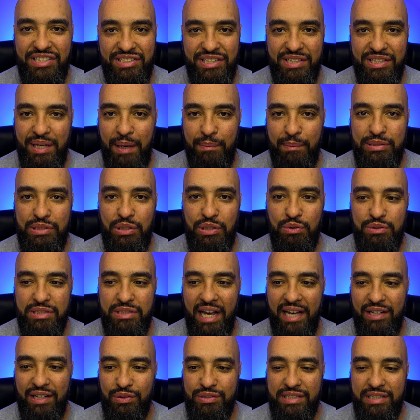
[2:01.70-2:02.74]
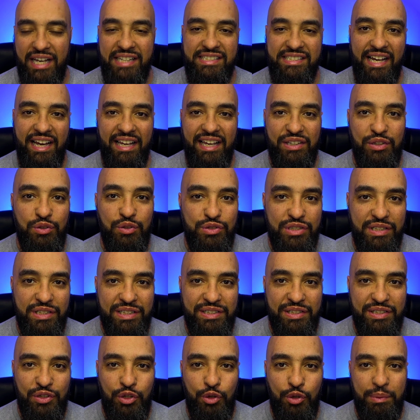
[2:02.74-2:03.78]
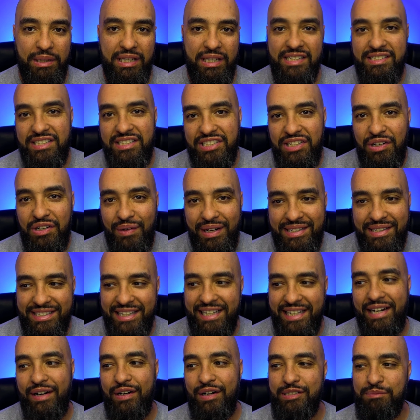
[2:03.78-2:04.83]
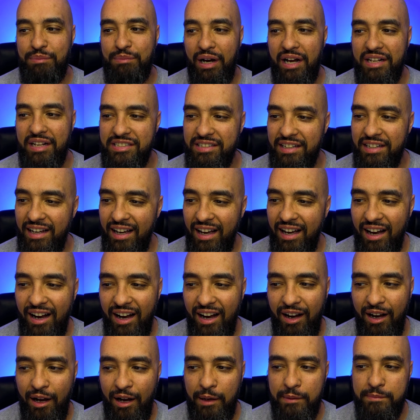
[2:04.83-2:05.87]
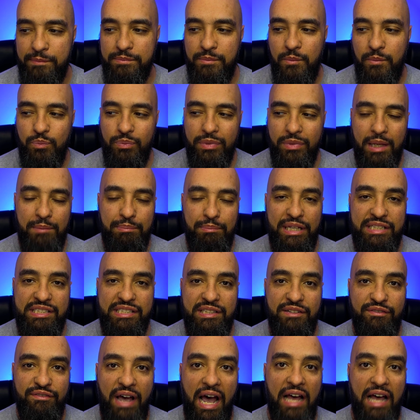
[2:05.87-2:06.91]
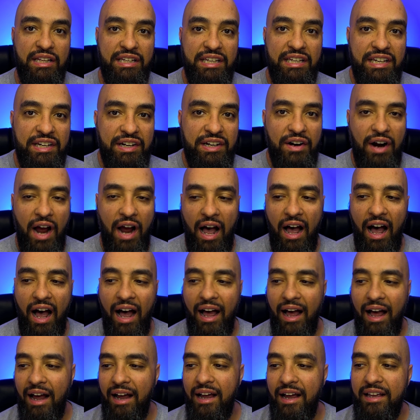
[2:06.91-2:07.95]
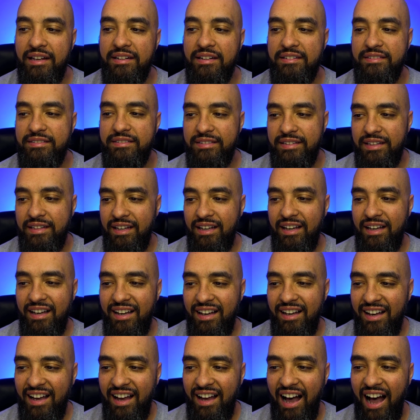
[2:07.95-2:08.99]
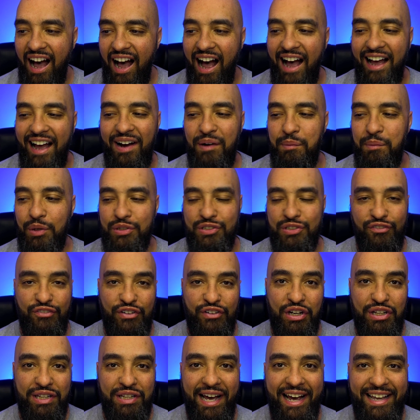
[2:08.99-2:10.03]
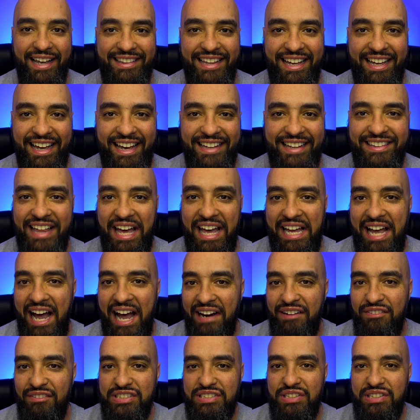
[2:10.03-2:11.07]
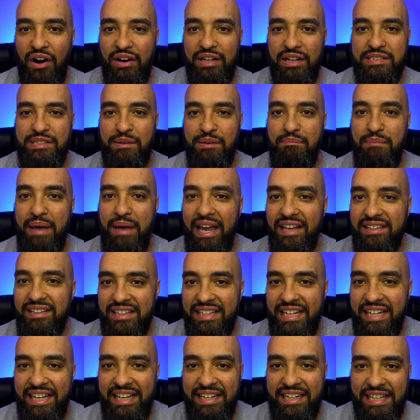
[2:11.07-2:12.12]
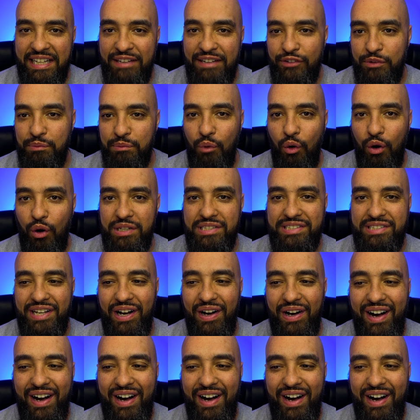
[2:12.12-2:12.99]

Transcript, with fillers: to the episode titles as I usually do because the show doesn't care as much. Uh, Peace in the Valley here. I, I, I almost feel like they they kind of started to mail it in even more so,